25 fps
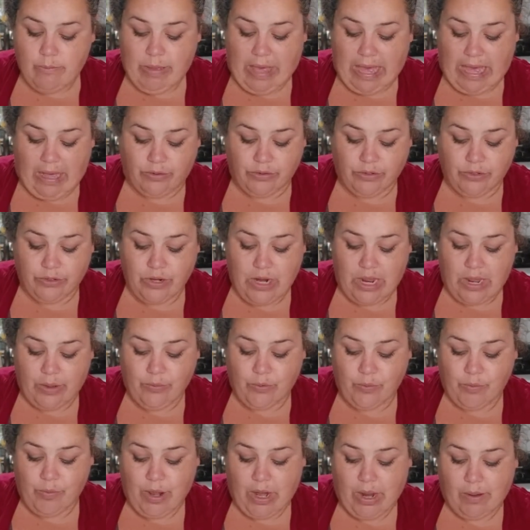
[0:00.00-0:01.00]
powder. I
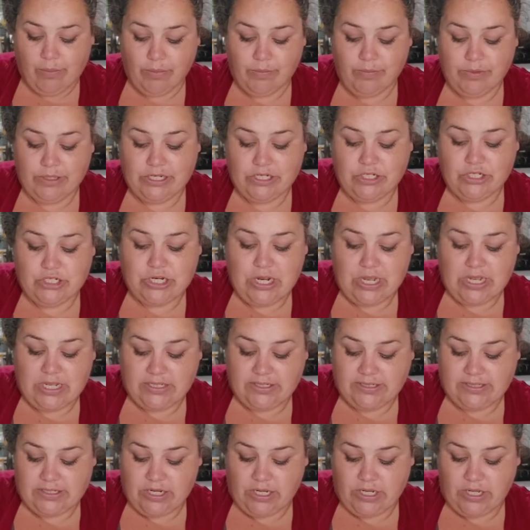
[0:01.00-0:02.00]
will probably
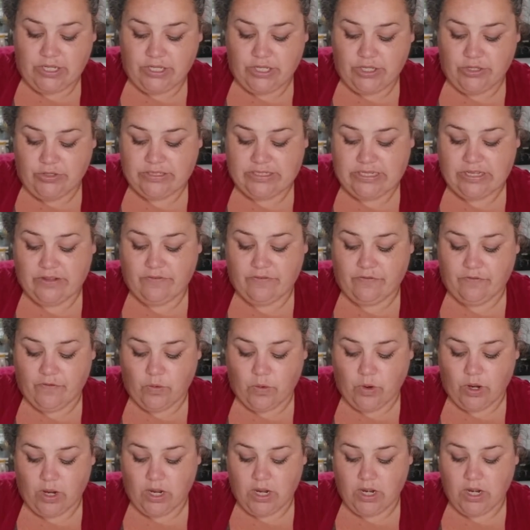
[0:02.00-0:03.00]
just use it
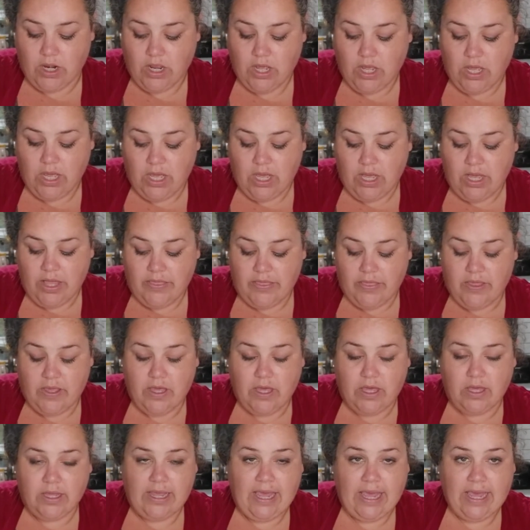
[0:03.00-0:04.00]
for
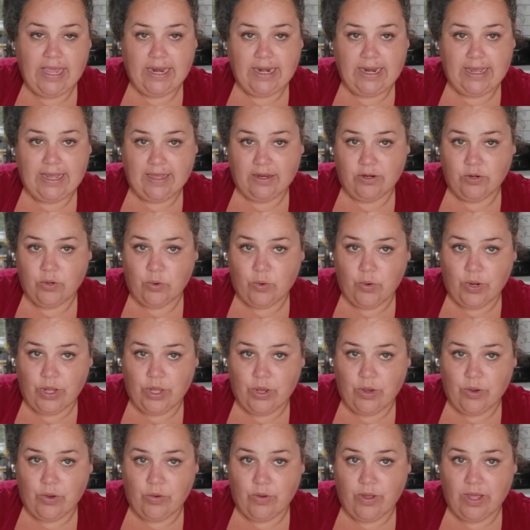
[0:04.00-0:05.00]
the canning in
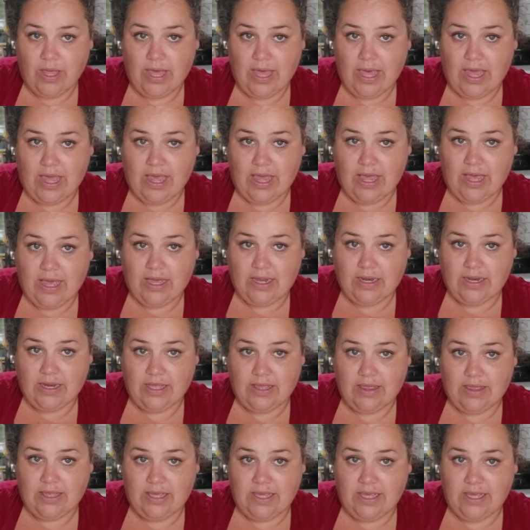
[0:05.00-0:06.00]
oil and
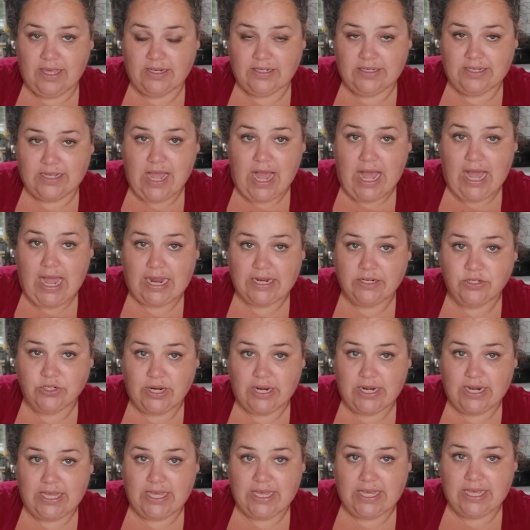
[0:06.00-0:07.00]
the
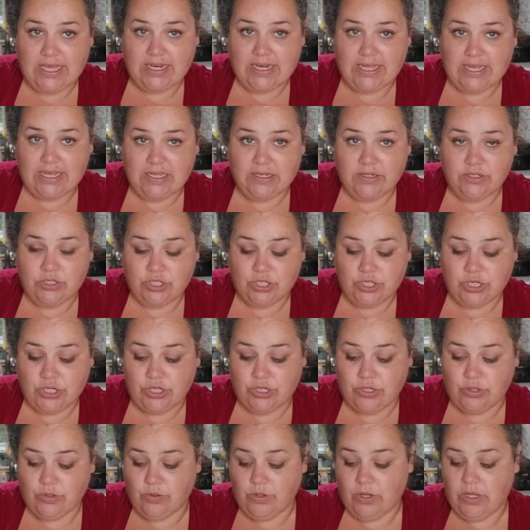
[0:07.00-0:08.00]
dehydrating it
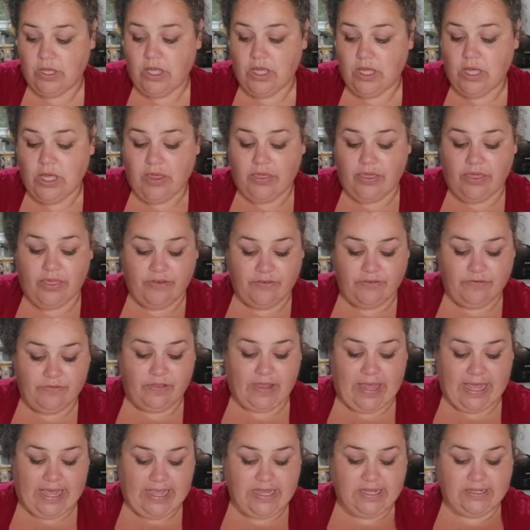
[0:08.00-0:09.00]
into the
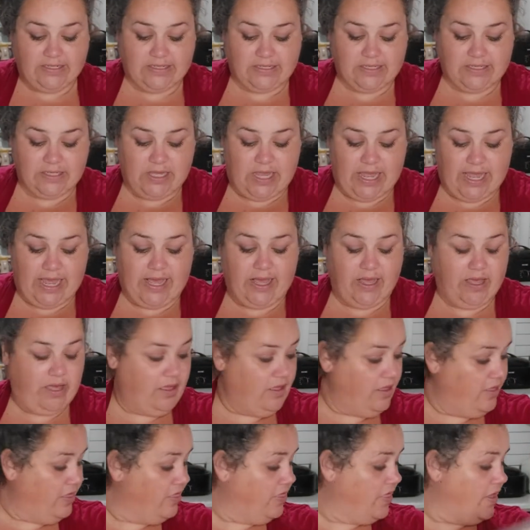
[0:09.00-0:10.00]
flakes like
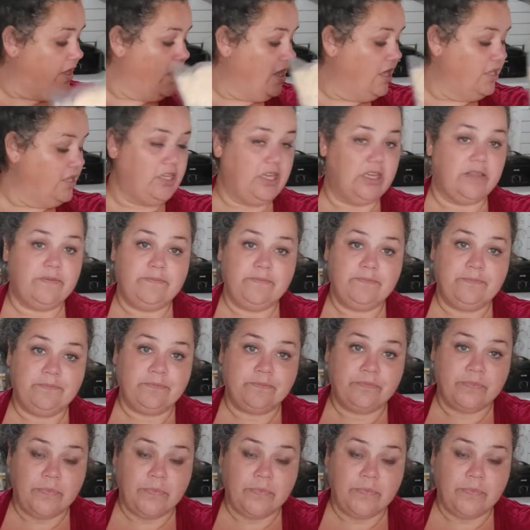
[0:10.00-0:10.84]
the onion.